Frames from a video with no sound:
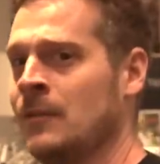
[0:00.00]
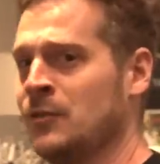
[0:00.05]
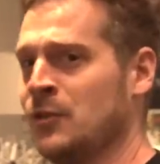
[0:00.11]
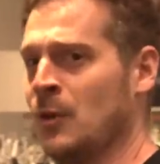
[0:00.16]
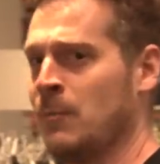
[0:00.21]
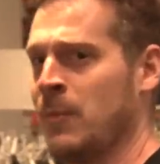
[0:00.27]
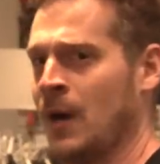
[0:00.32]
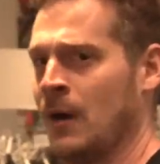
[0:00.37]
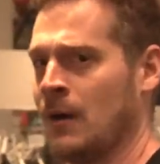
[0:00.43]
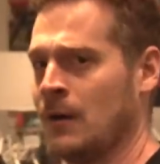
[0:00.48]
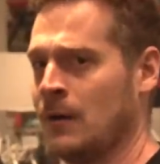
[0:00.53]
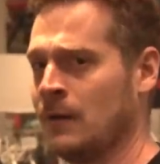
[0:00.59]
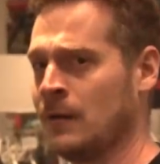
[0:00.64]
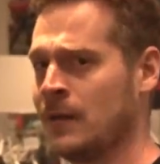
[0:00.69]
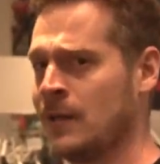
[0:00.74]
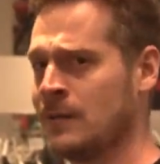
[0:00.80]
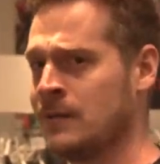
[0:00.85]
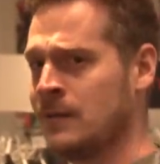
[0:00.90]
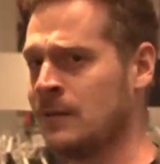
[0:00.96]
Joe Burrow, in
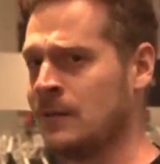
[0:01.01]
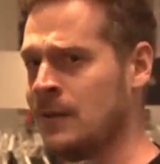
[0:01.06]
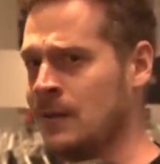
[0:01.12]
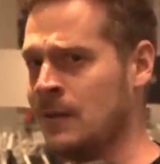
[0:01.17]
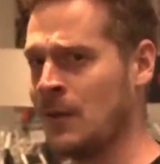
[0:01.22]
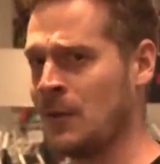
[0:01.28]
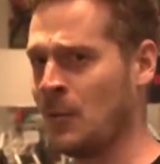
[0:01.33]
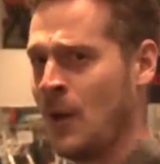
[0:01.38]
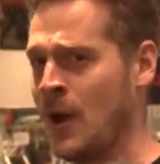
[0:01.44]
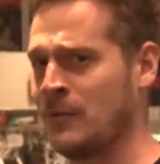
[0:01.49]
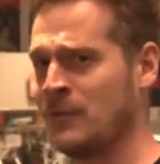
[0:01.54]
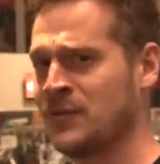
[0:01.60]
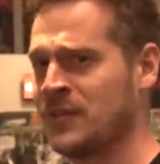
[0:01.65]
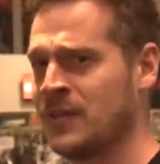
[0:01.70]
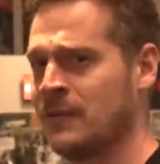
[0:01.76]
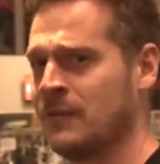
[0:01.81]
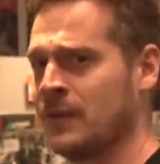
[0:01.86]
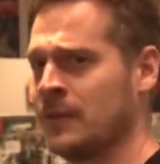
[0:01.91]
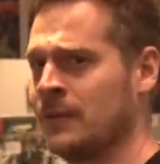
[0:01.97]
case you need another wide
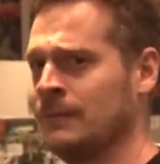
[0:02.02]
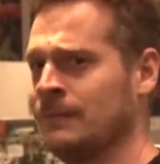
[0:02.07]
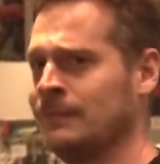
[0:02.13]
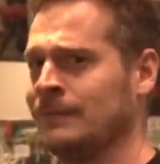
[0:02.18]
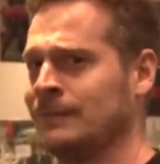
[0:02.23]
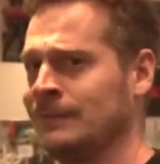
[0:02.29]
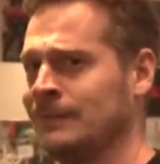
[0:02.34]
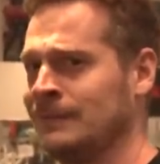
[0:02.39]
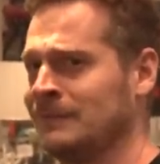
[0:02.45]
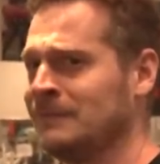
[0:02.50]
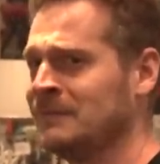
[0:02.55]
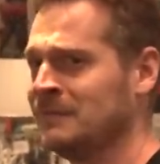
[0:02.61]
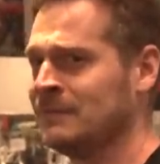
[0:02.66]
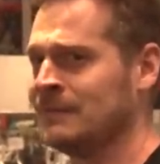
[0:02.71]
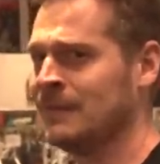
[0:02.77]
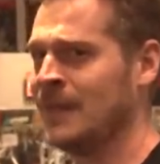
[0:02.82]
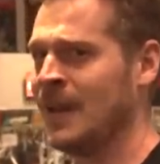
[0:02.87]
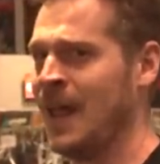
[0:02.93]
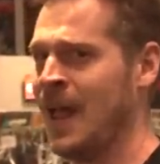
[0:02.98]
receiver,
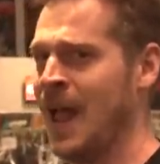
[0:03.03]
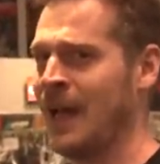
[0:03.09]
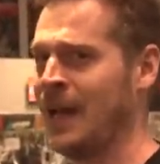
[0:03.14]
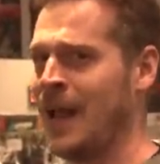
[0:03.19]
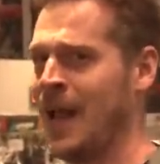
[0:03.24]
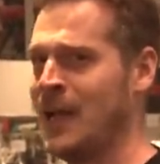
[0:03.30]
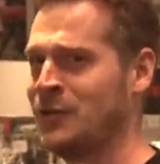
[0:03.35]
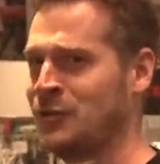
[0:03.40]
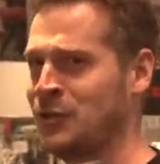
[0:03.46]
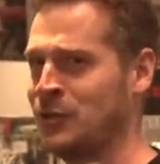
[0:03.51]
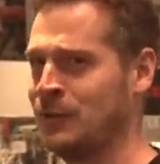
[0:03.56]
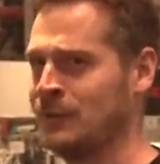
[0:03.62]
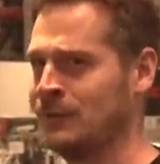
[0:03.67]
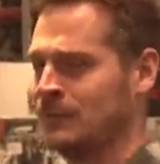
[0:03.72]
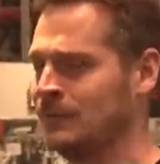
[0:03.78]
I got you.